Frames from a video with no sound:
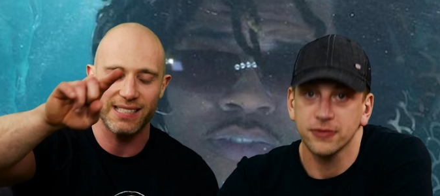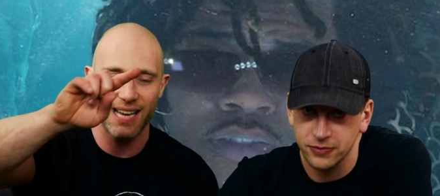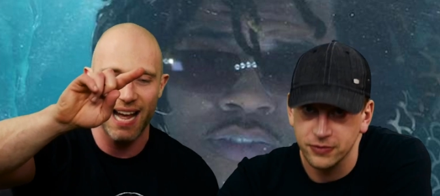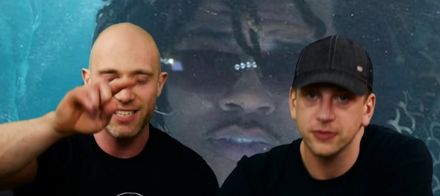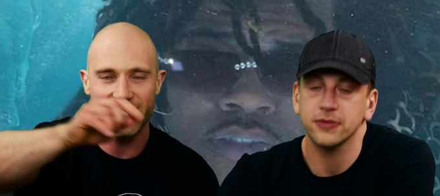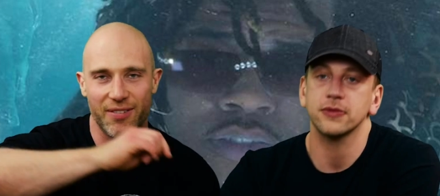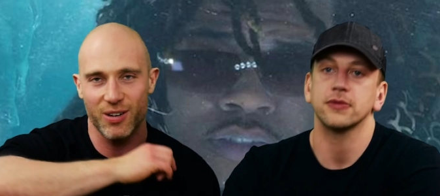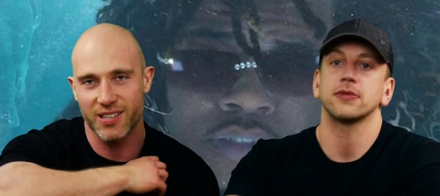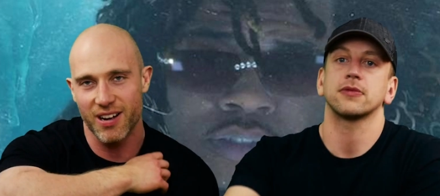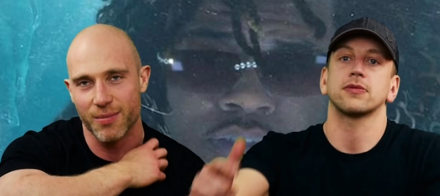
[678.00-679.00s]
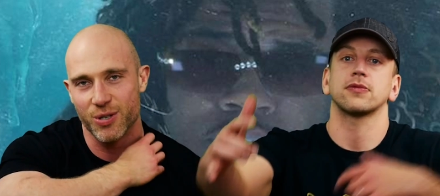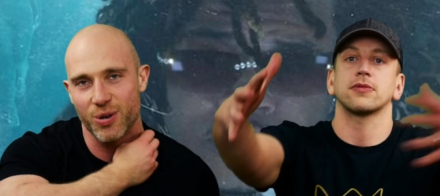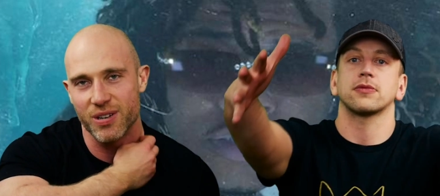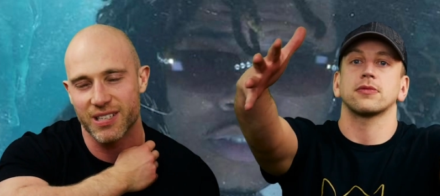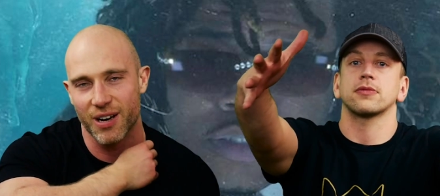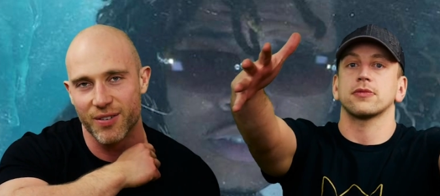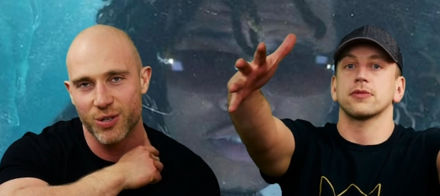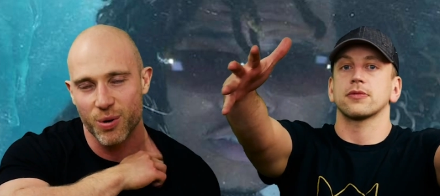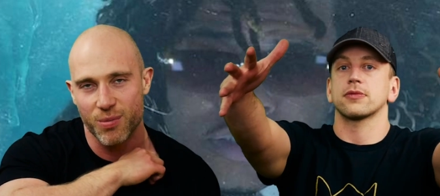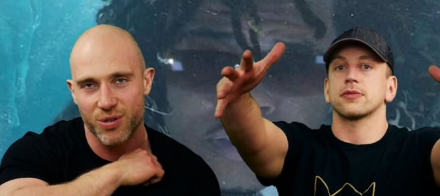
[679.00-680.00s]
Speaker 1: mm. and just have a good time. Enjoy yourself.
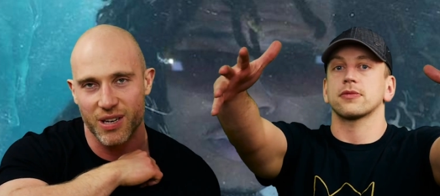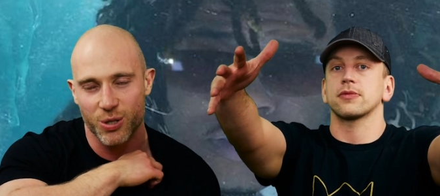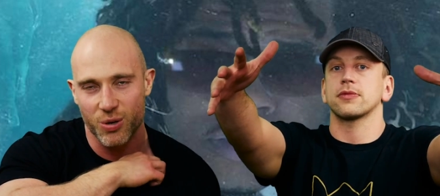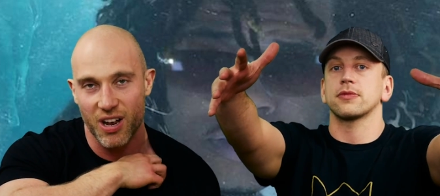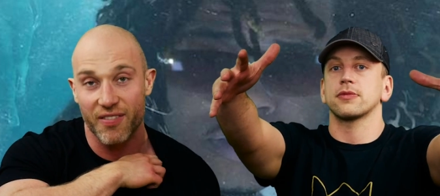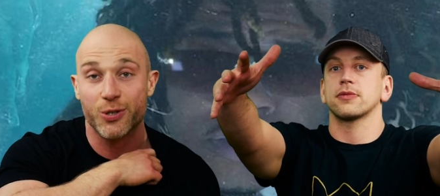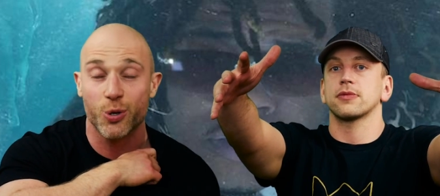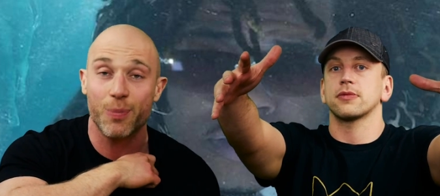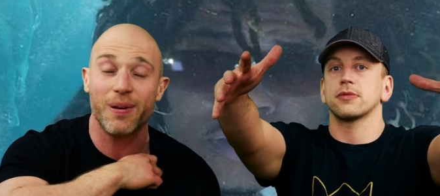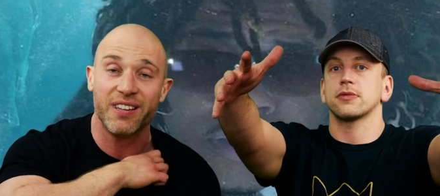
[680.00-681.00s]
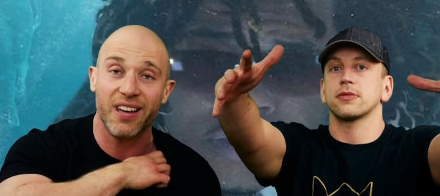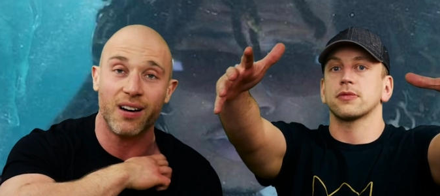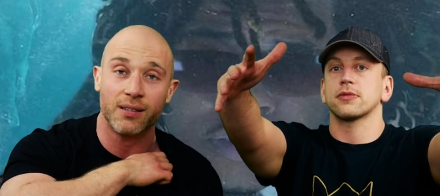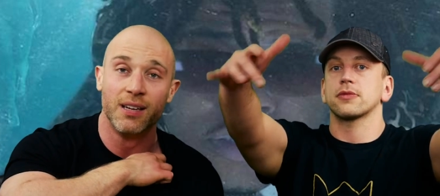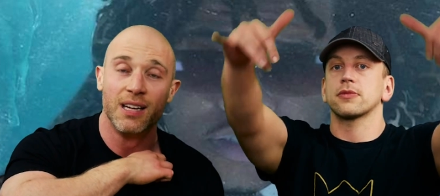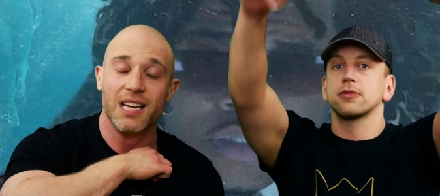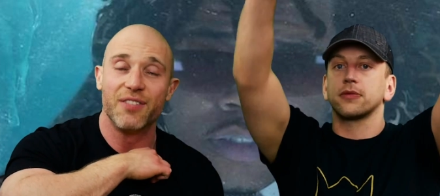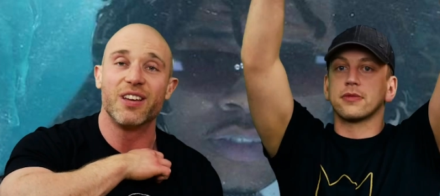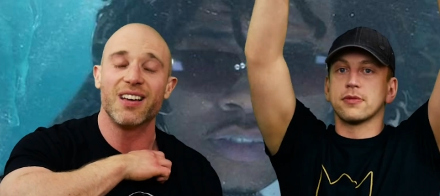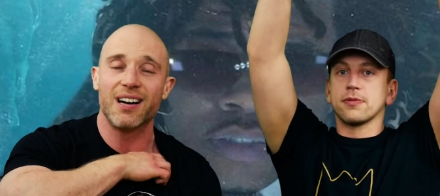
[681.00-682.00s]
Enjoy music. Enjoy life. Enjoy being young.
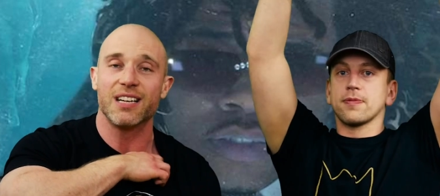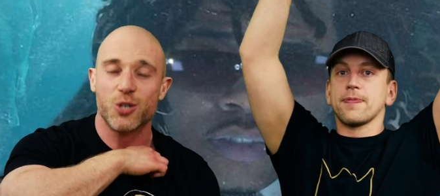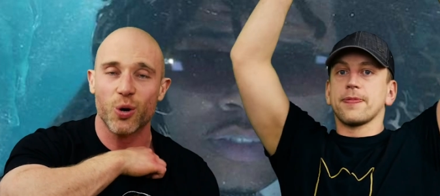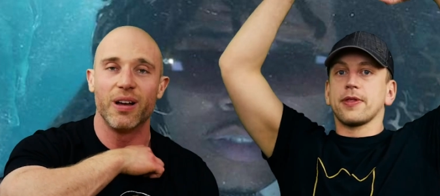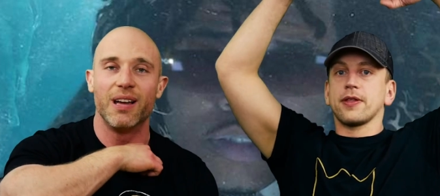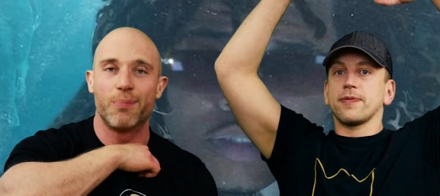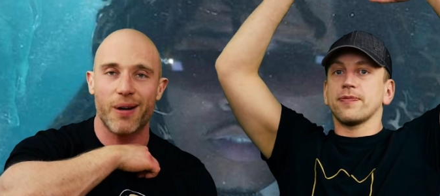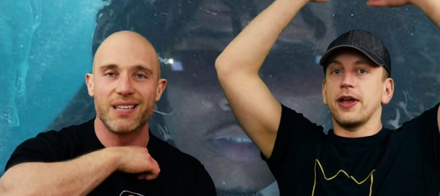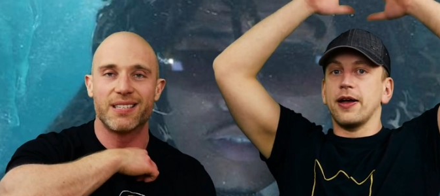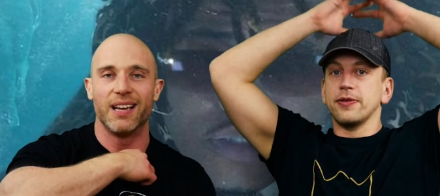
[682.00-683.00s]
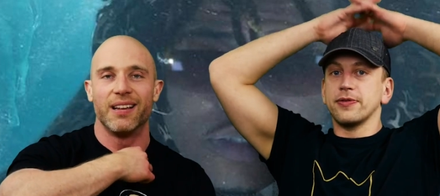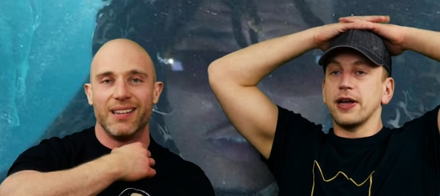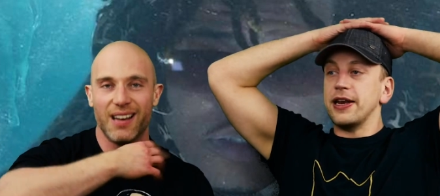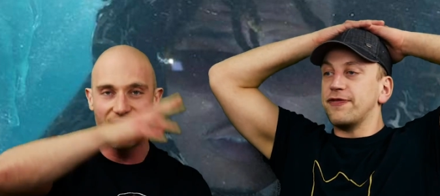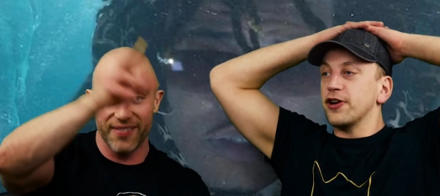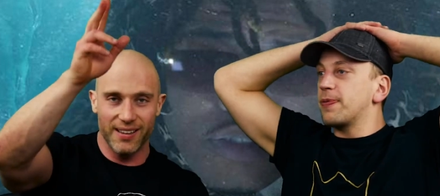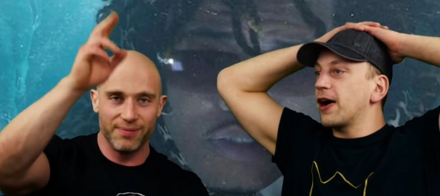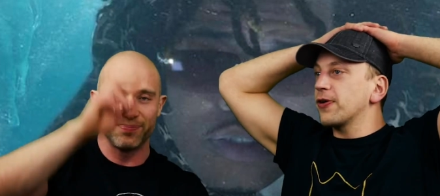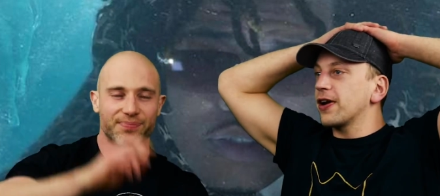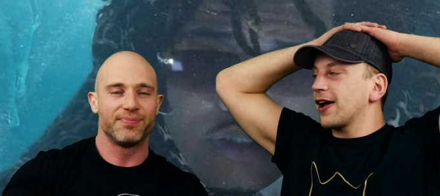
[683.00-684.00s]
If you're young, enjoy it. Embrace yeah. it. And Love if you're it. a
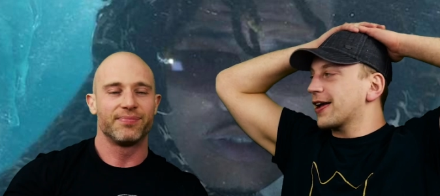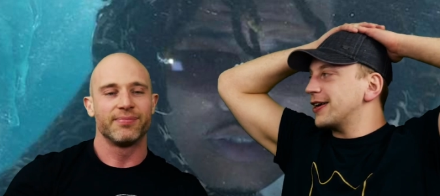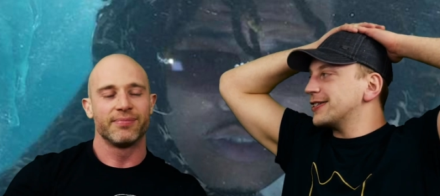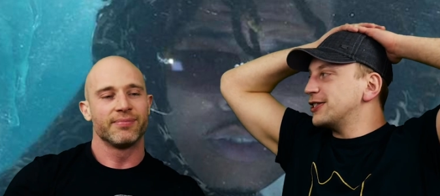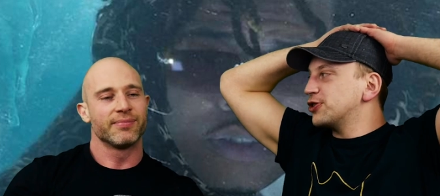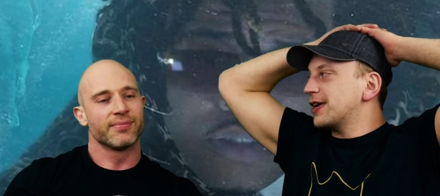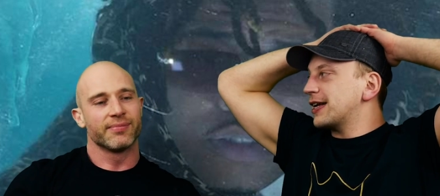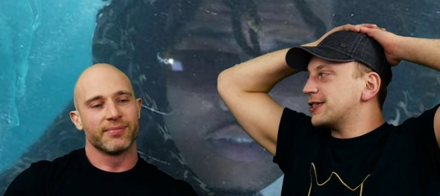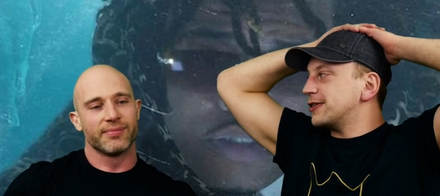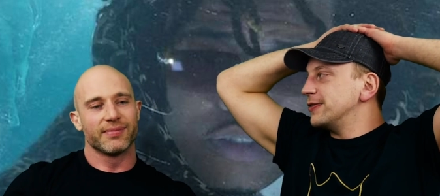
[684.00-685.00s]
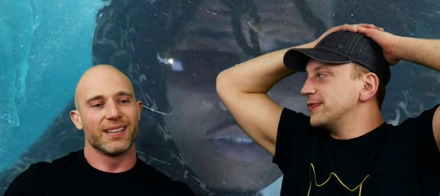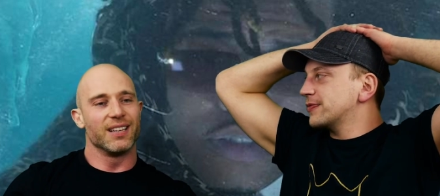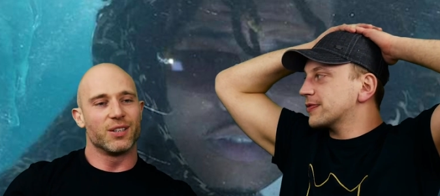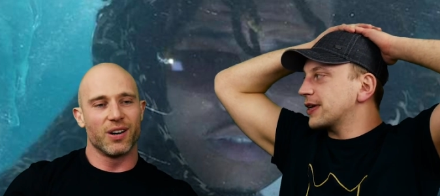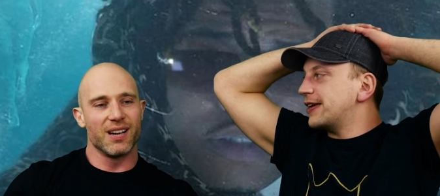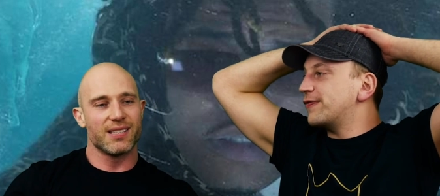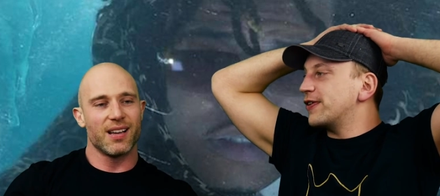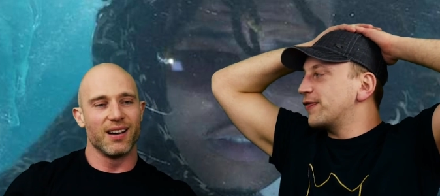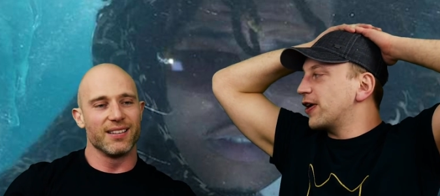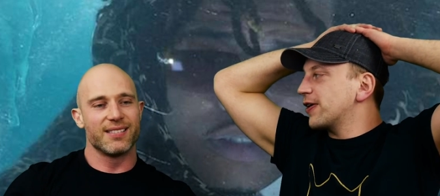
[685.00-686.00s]
bit older
Speaker 2: like us, enjoy that too. Yeah, try. And if
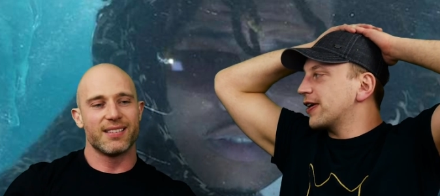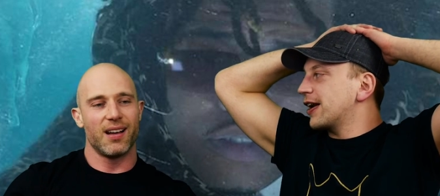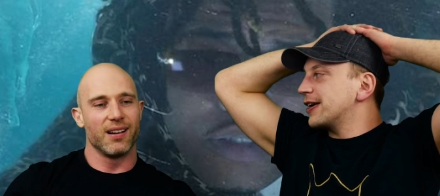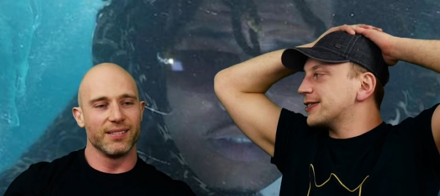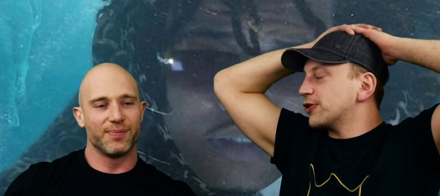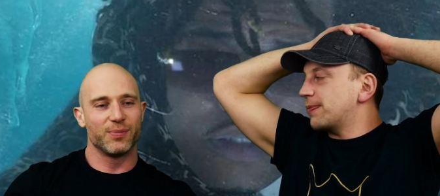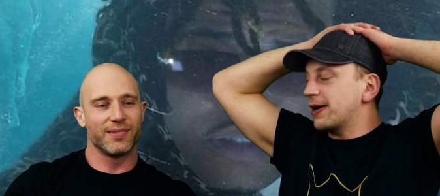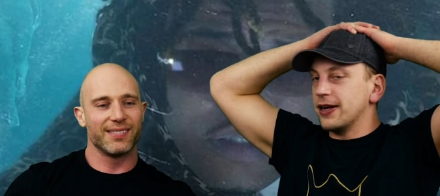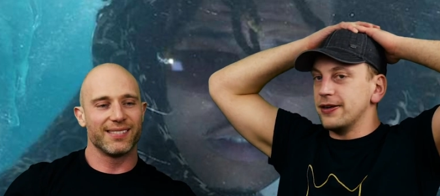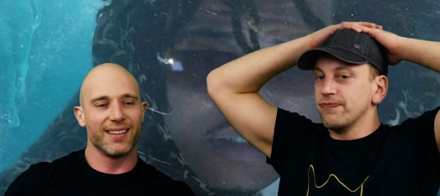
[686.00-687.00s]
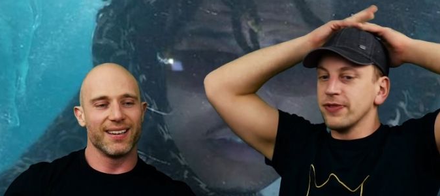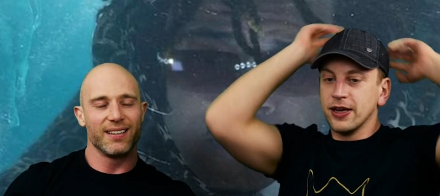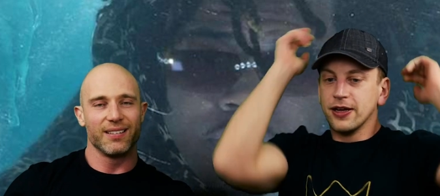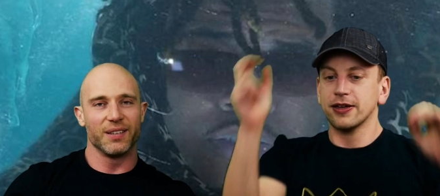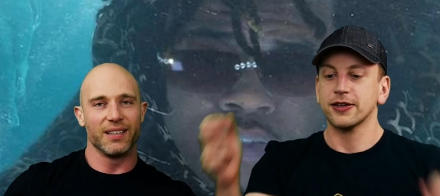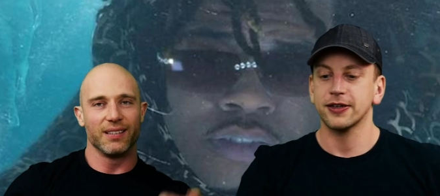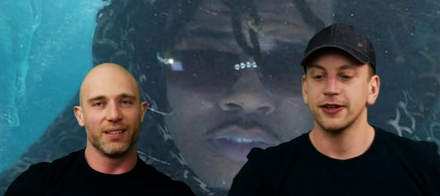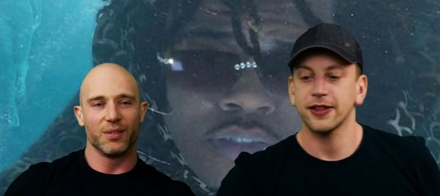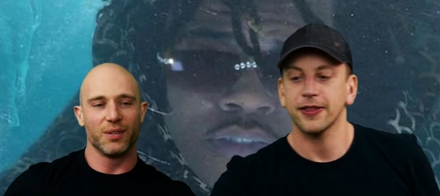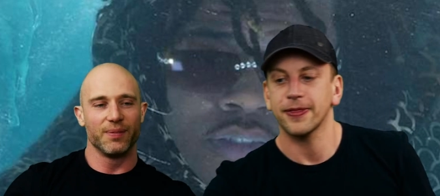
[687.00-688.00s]
you're even older than us, sorry about that. Yeah, yeah, yeah.
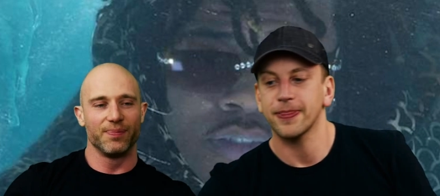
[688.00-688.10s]
Don't do